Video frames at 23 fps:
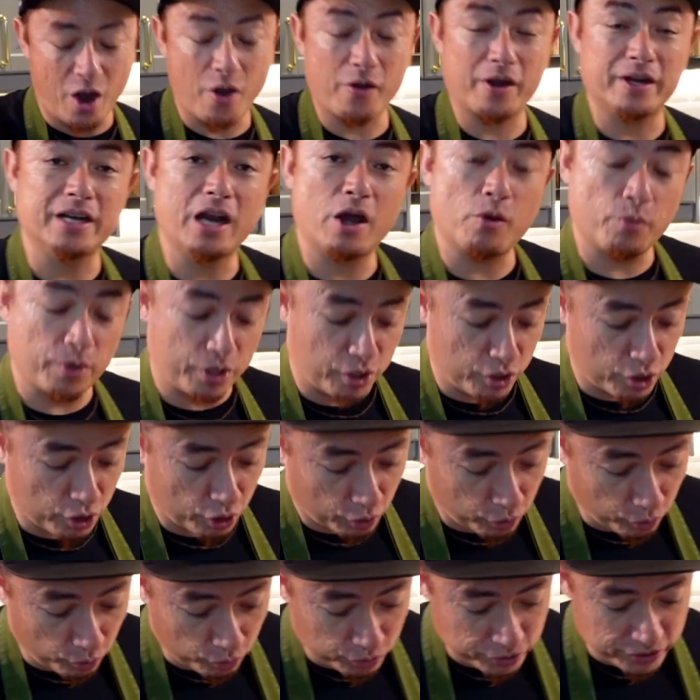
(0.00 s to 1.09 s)
All right, now we're going to
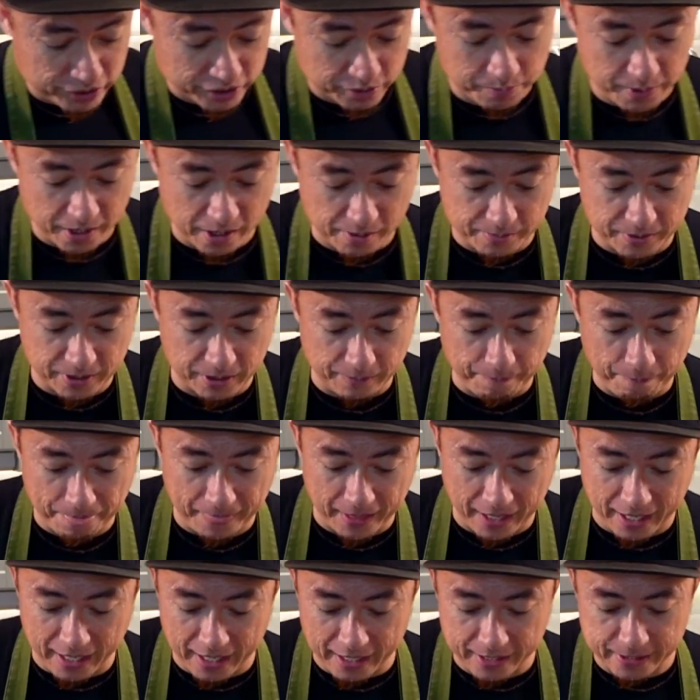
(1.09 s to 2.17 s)
close this baby
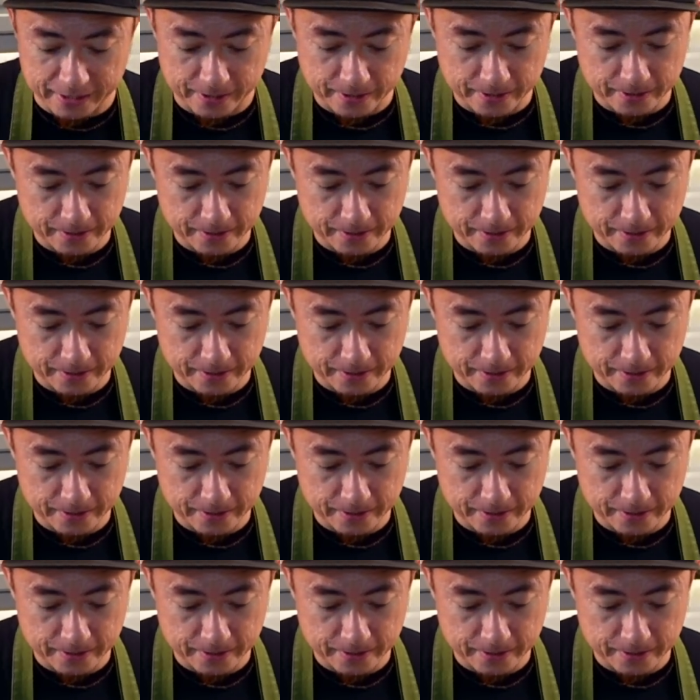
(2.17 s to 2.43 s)
and